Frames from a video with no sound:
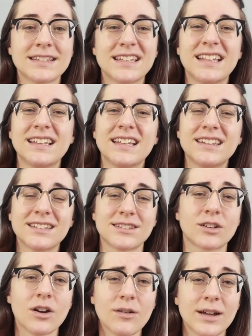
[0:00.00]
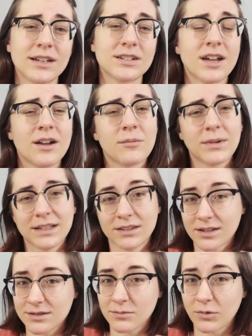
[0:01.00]
and then get discouraged when it
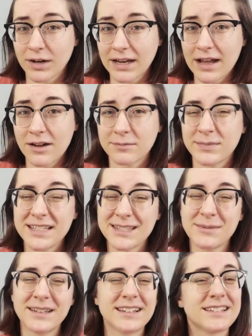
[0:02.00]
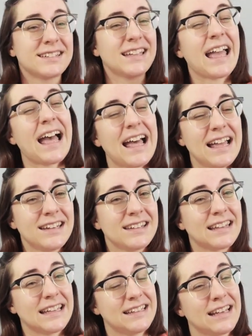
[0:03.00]
doesn't work out, but it's because they hadn't
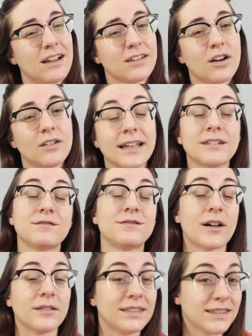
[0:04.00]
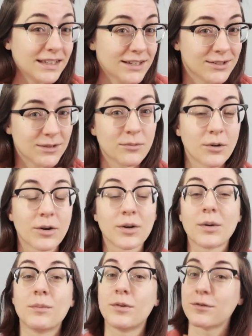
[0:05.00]
laid down all that foundation
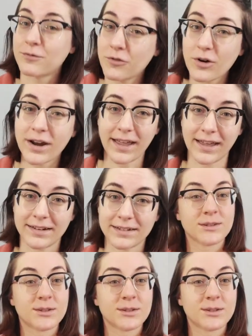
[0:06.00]
work beforehand.